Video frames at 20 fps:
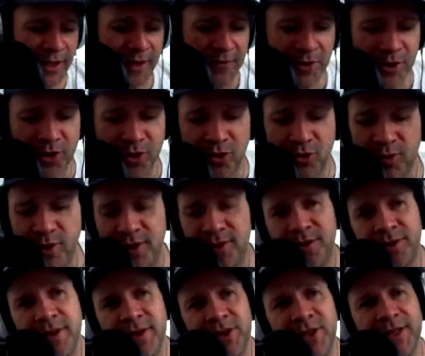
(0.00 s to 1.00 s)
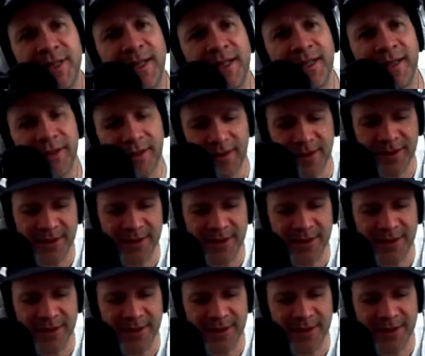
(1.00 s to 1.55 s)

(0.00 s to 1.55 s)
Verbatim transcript: they never go. Well, she's not going to